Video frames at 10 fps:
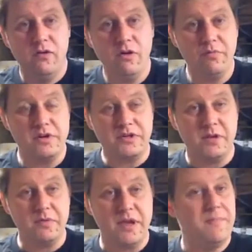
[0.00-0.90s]
or in British
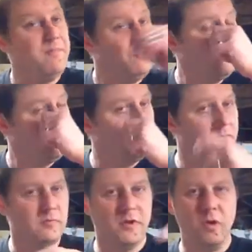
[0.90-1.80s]
Columbia
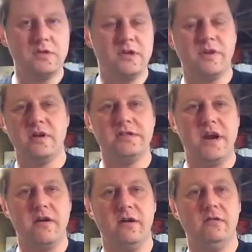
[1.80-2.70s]
or in Southern
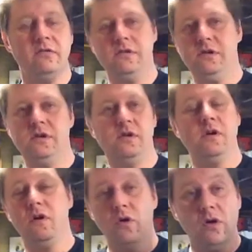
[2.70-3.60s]
Ontario
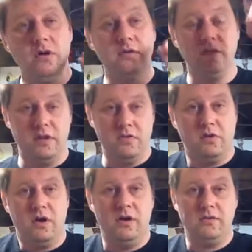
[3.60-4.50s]
or in the
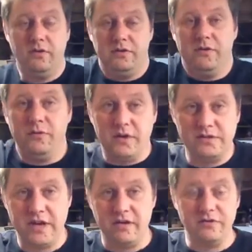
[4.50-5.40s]
Yukon or the
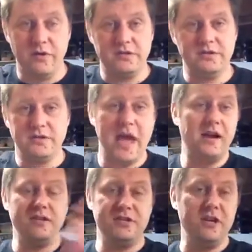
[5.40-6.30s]
Northwest Territories.
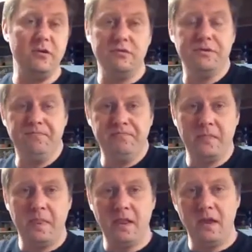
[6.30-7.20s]
Canada's huge.
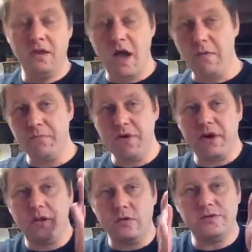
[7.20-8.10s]
I want to bring
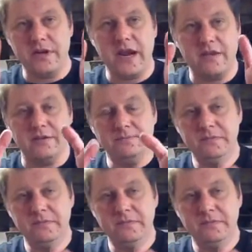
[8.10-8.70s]
it closer together.